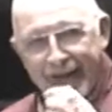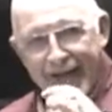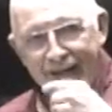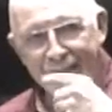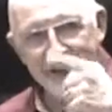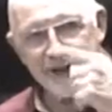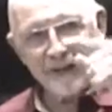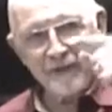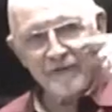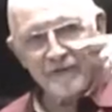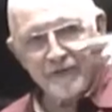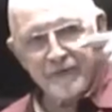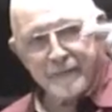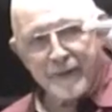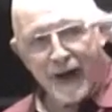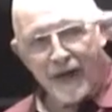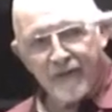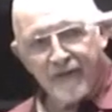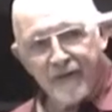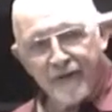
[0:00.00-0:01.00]
It was
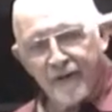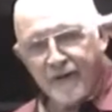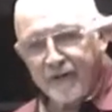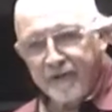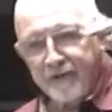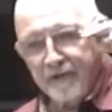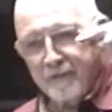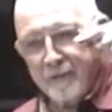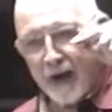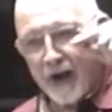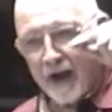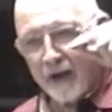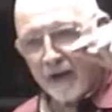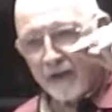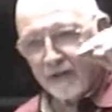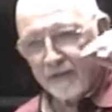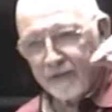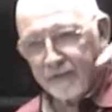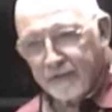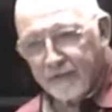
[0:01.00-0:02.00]
about 32
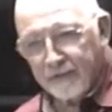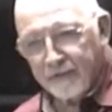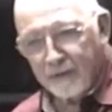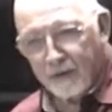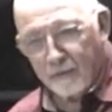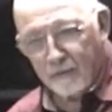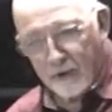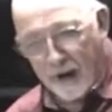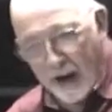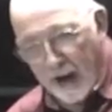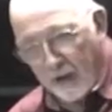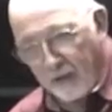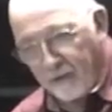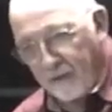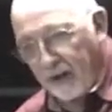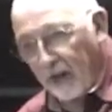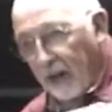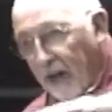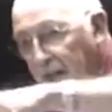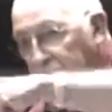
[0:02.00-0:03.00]
miles around
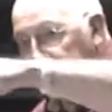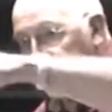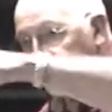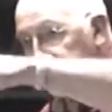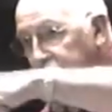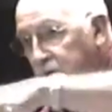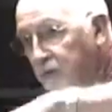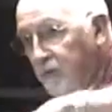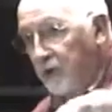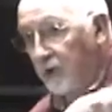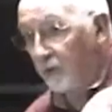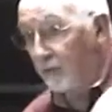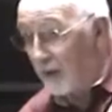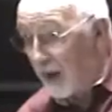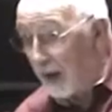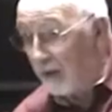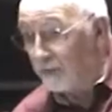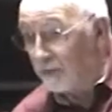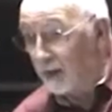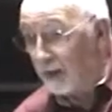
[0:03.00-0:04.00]
the lake, if you went
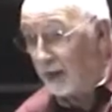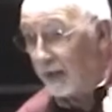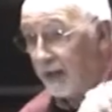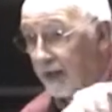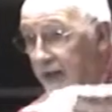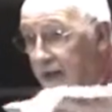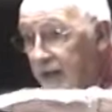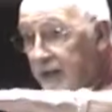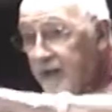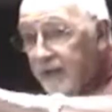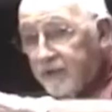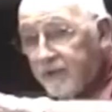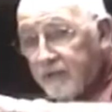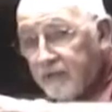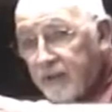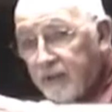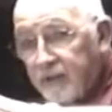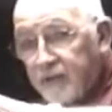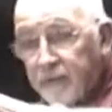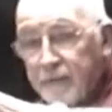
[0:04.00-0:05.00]
around the lake, and
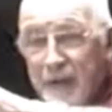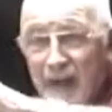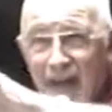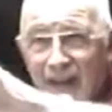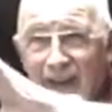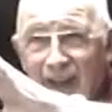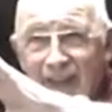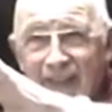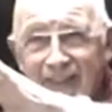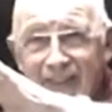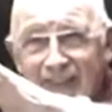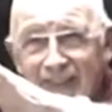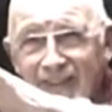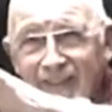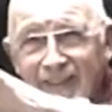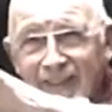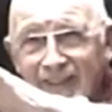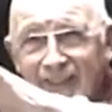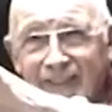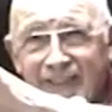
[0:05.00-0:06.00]
it's about, I think,
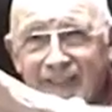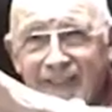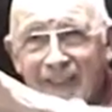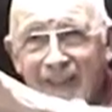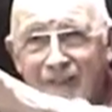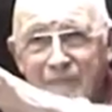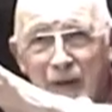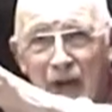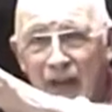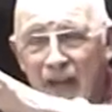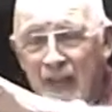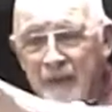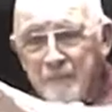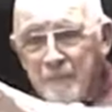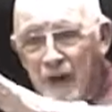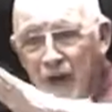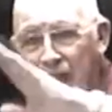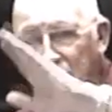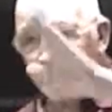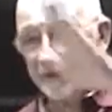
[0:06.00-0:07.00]
about 8
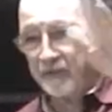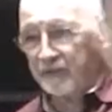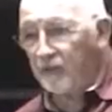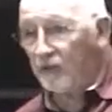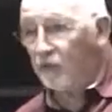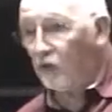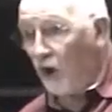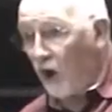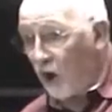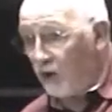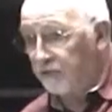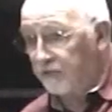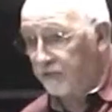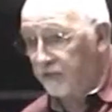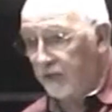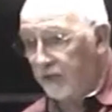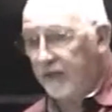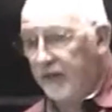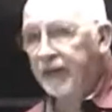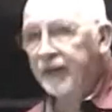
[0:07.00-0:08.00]
miles across the
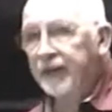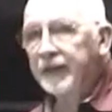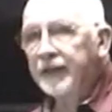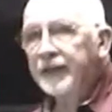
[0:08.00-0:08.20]
lake.